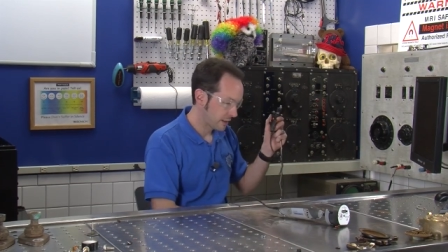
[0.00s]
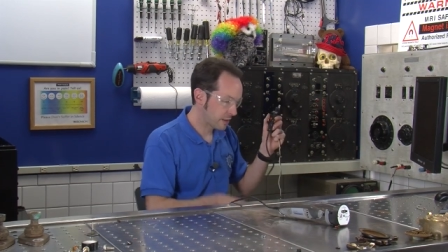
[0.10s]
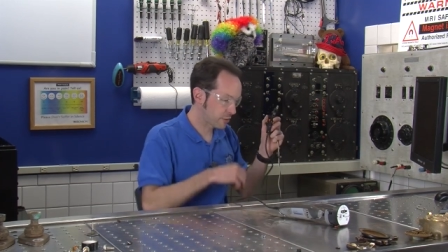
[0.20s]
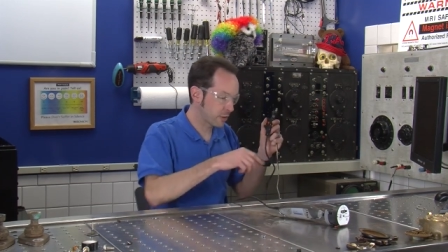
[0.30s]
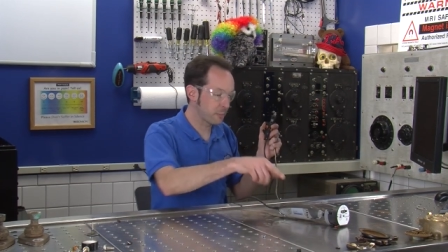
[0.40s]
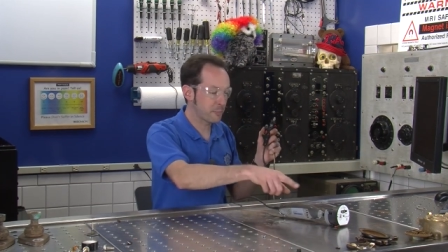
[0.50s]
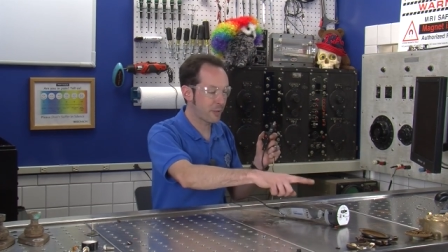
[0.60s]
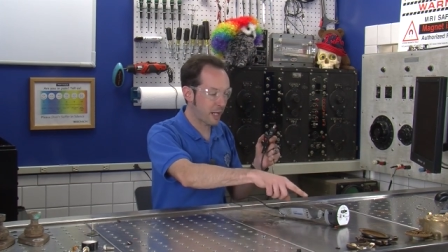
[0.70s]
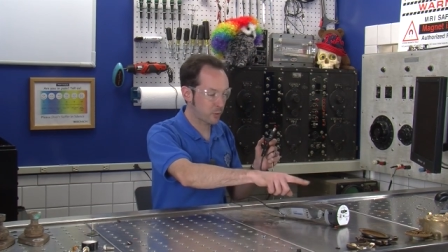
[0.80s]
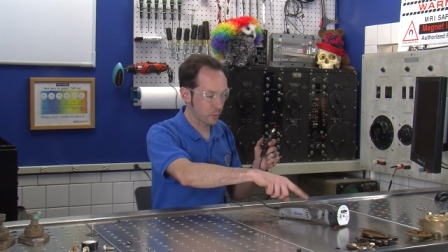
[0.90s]
it's going to be
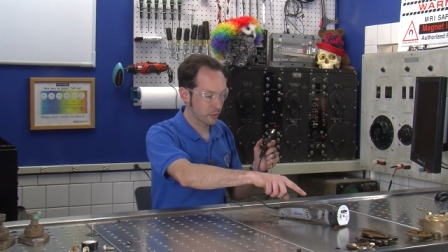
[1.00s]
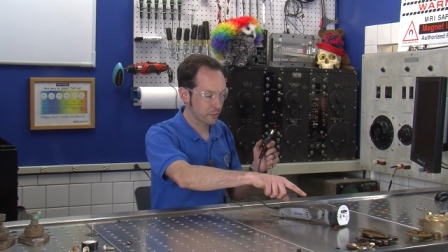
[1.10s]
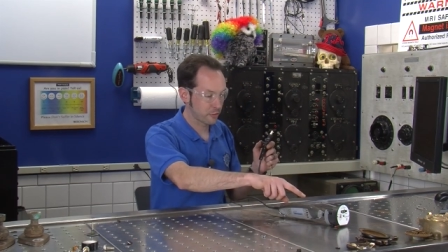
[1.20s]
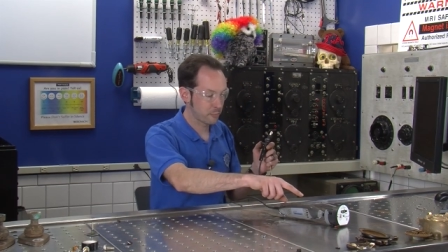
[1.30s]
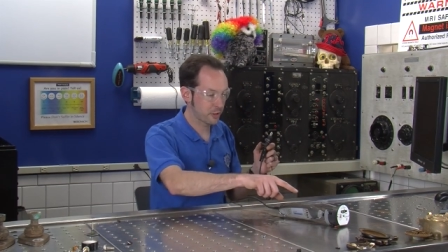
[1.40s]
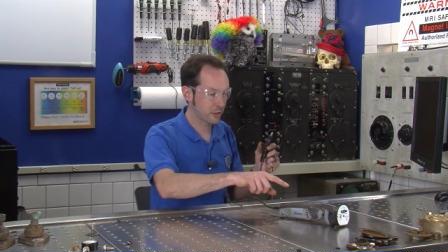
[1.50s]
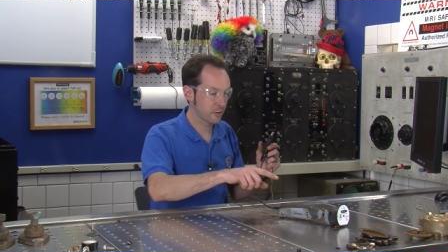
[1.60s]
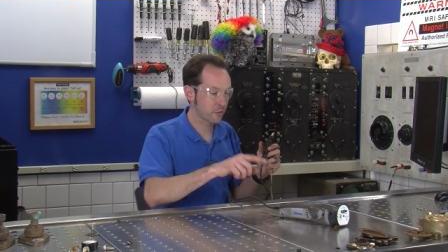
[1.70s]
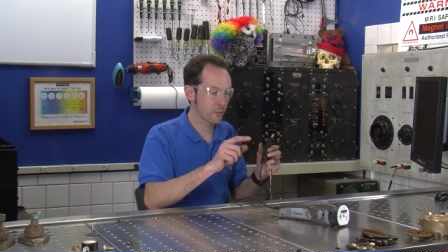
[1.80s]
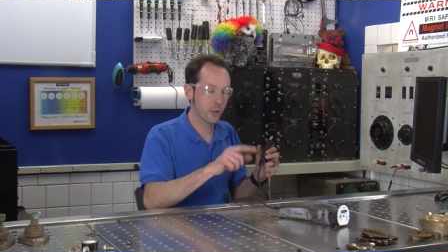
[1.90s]
backwards,
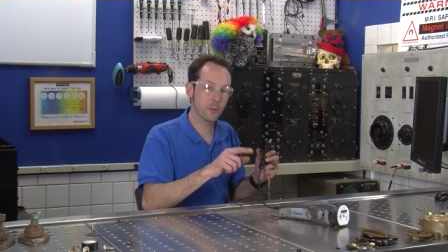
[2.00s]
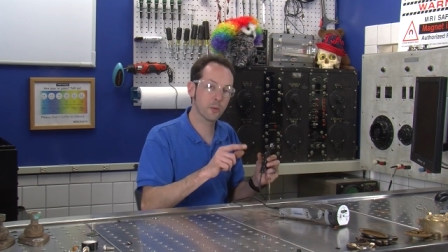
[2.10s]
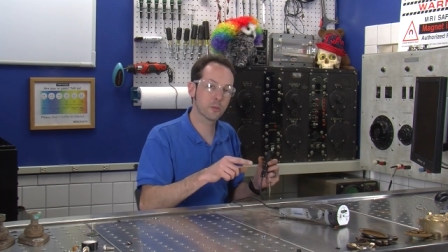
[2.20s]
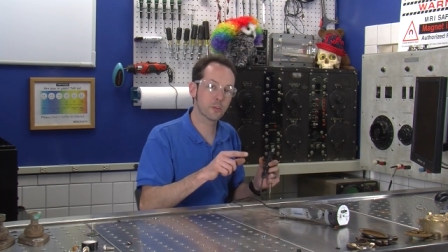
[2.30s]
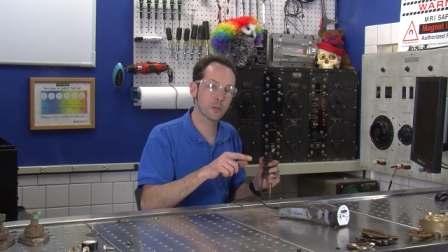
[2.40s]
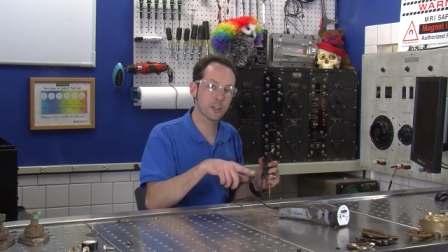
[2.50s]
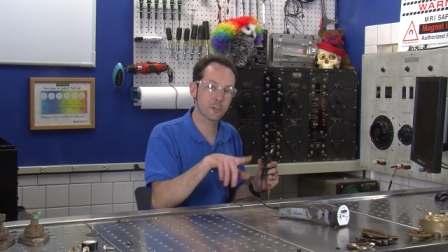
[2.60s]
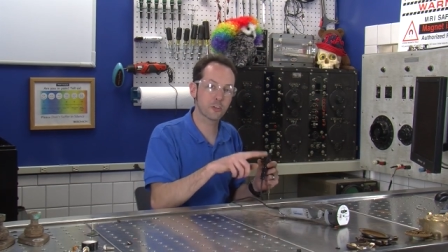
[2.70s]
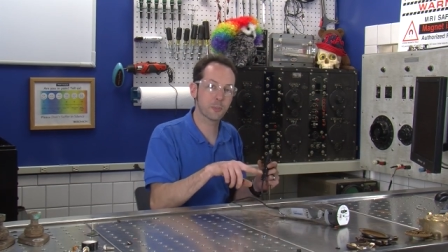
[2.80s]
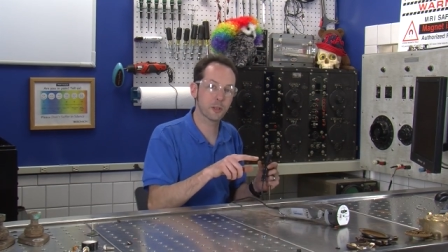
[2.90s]
because the way we were doing it
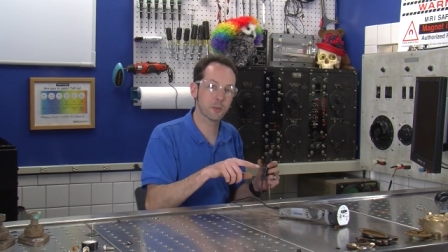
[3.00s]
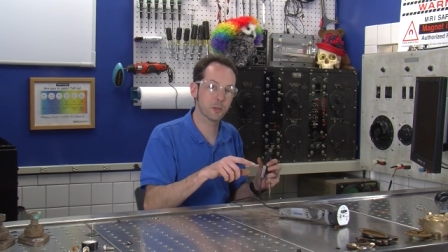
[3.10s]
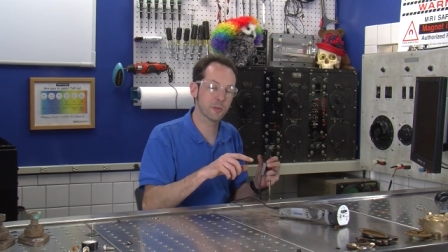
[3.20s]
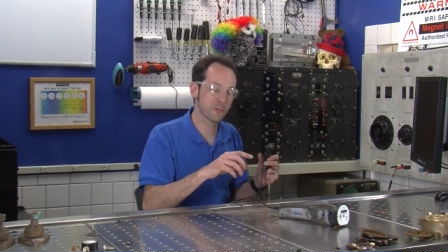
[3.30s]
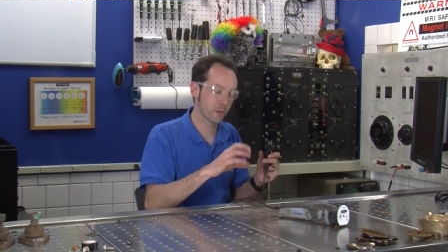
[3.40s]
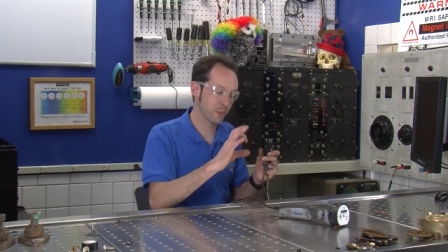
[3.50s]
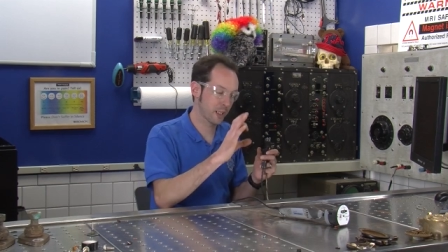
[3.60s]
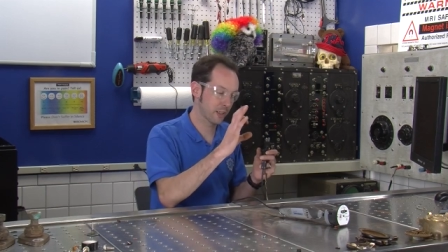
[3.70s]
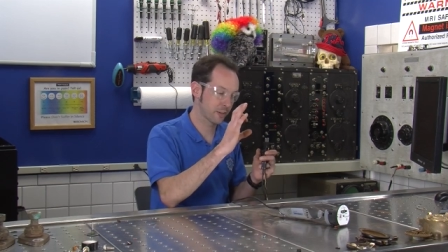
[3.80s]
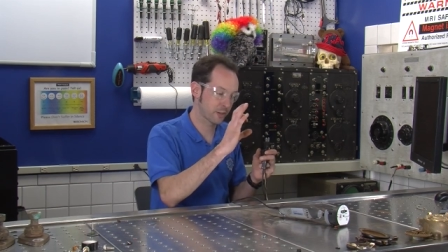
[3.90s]
to spin the meter before, we
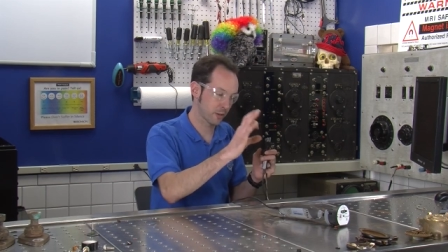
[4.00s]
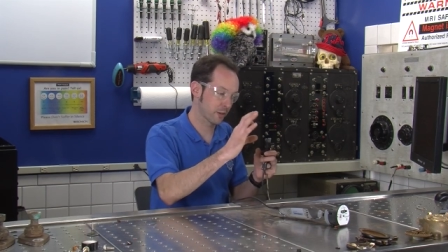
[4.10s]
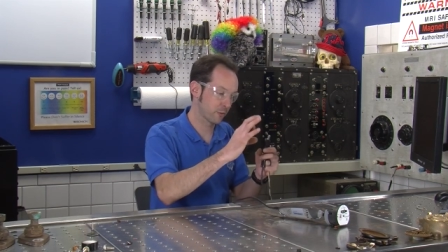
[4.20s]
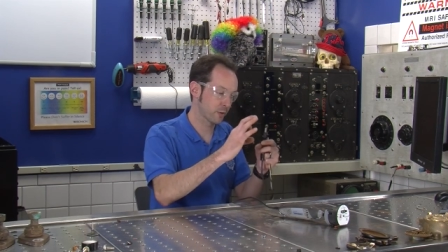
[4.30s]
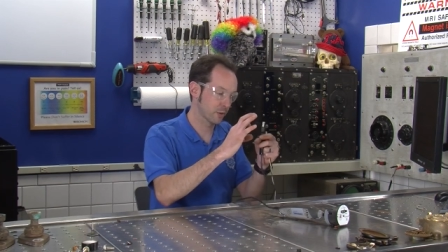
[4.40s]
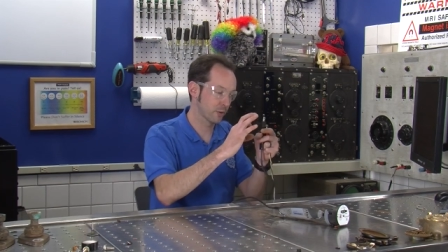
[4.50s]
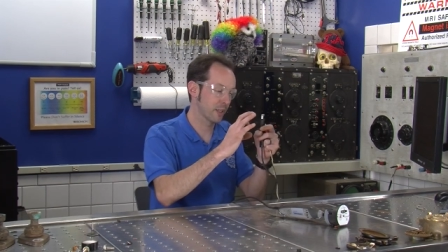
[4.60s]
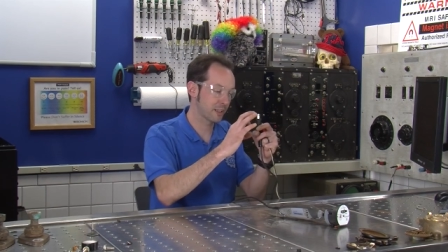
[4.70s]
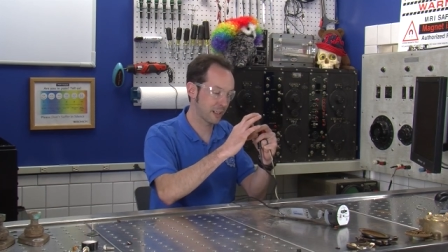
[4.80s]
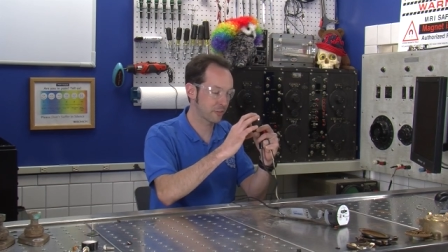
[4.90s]
had the cutoff wheel
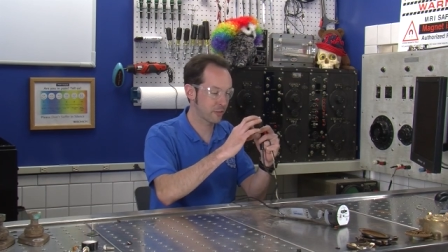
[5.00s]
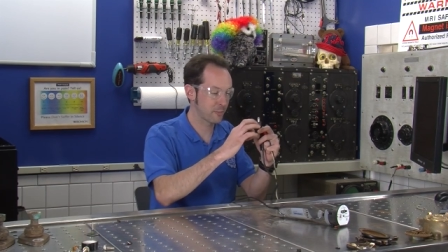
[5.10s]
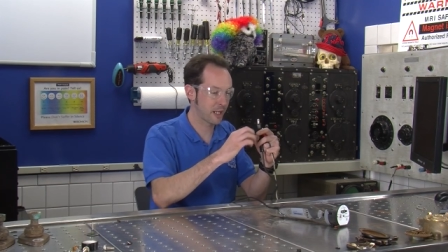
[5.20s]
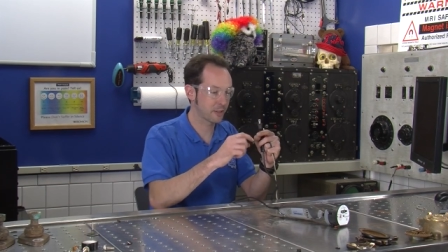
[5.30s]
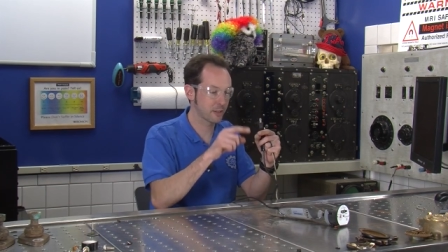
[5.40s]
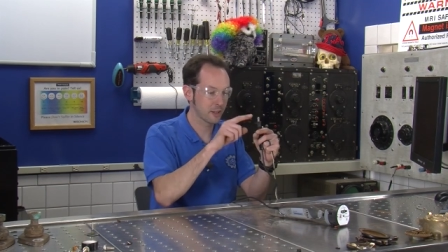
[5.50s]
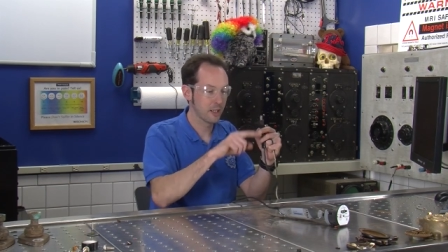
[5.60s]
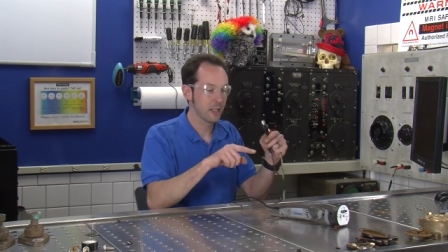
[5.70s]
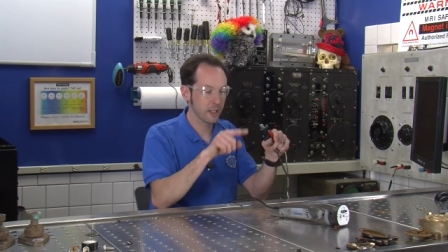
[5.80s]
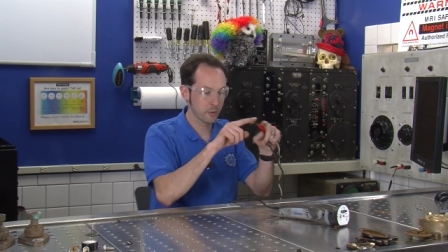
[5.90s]
against the magnet,
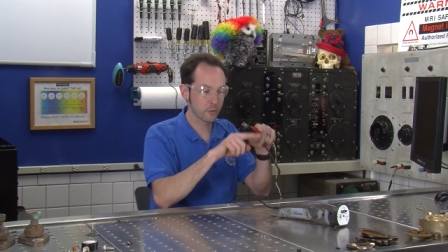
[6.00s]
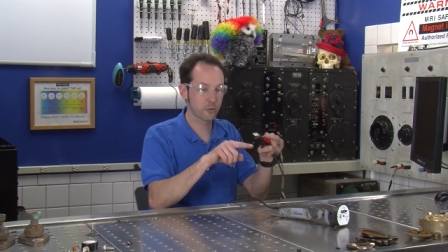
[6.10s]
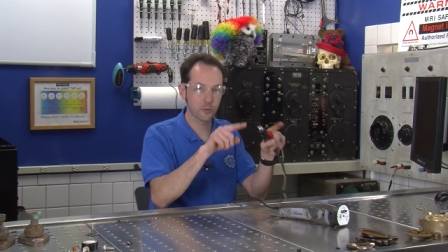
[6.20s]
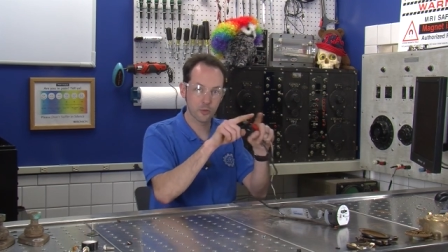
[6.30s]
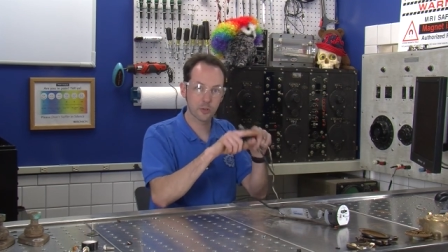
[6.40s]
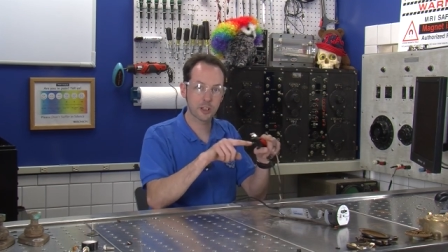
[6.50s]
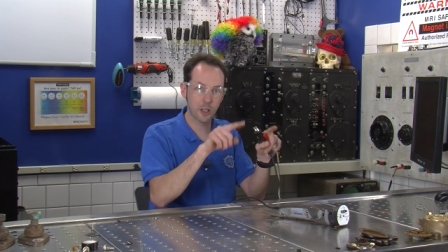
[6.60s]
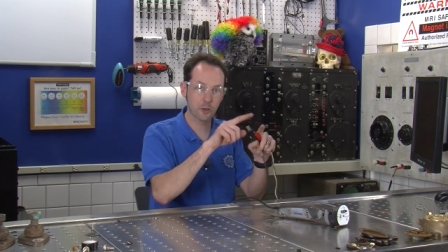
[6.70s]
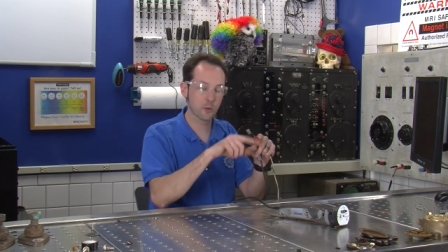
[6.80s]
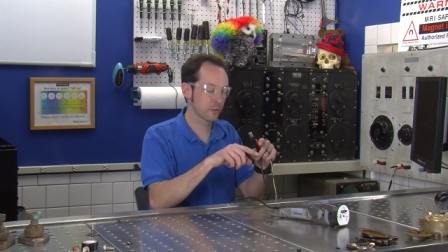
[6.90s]
and it was
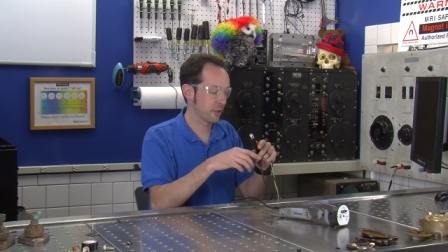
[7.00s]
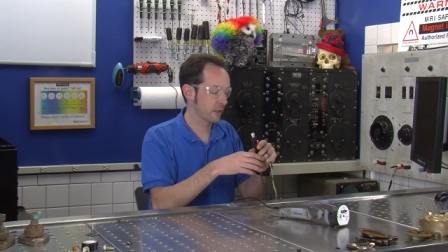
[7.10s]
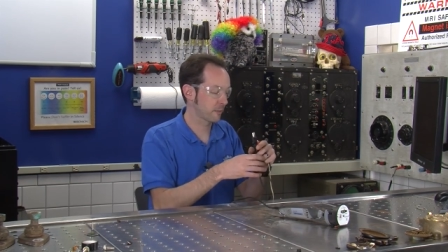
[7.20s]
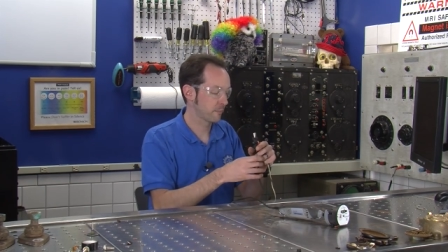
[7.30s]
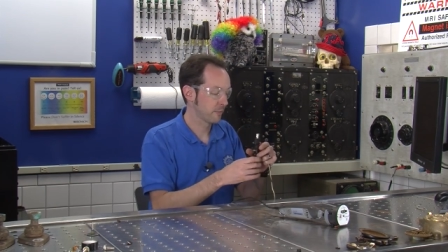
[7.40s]
counter-rotating.